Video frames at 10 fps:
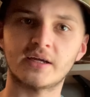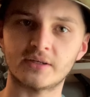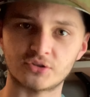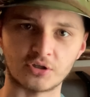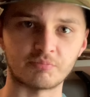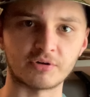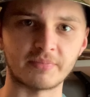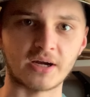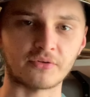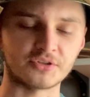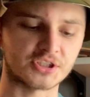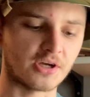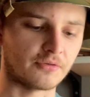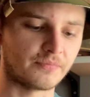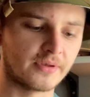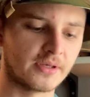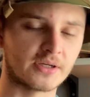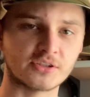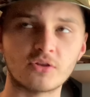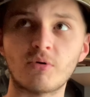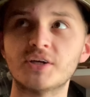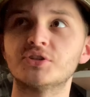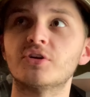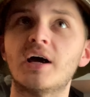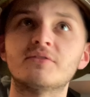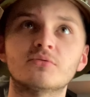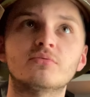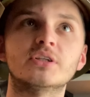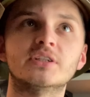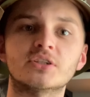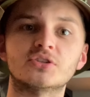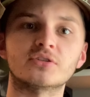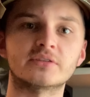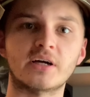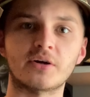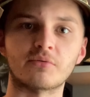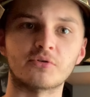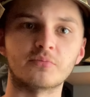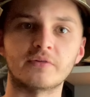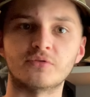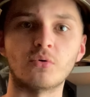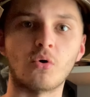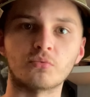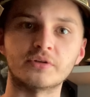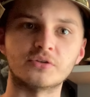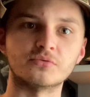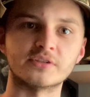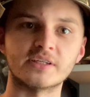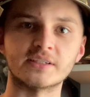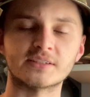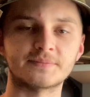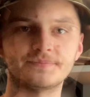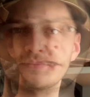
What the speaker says: so you can put it back on the shelf. Because otherwise you're going to have to redust your entire room if you only use this.